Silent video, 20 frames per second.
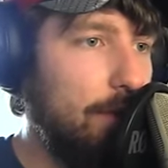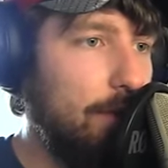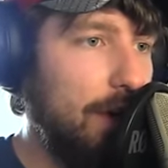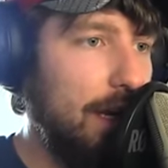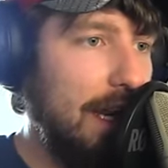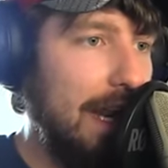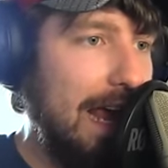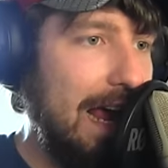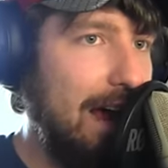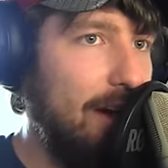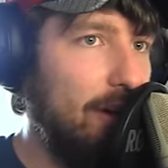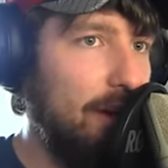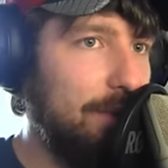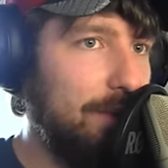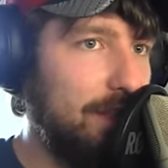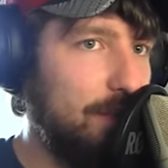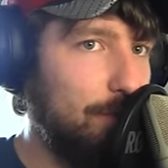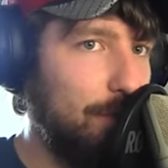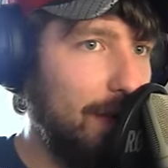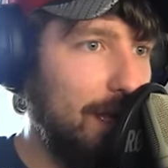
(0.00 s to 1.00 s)
But now
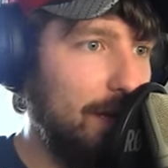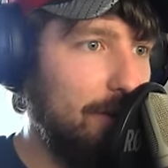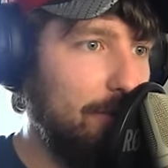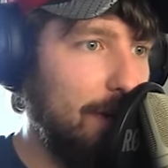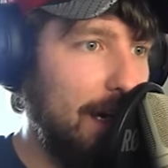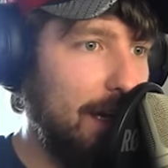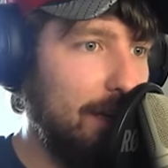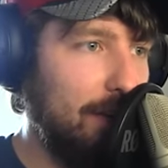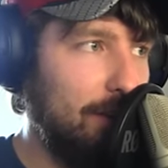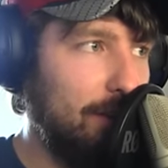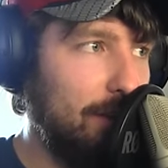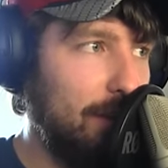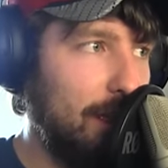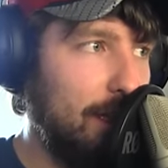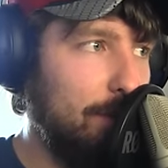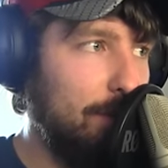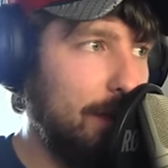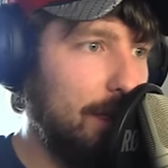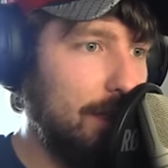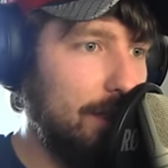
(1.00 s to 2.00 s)
I'm just playing
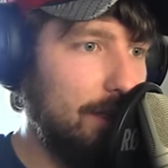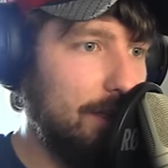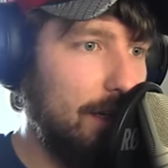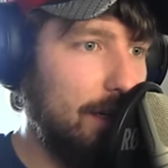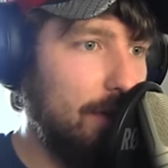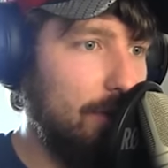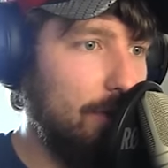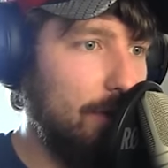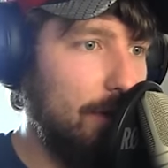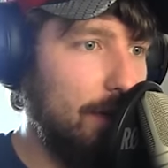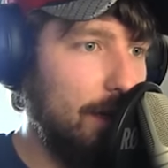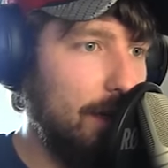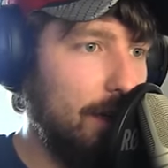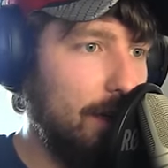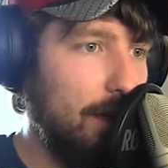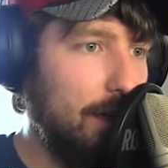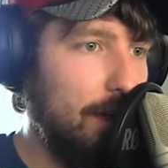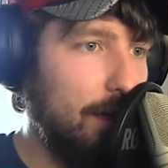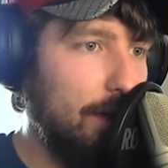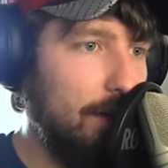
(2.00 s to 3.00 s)
regularly because I don't want
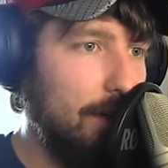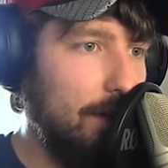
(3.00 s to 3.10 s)
to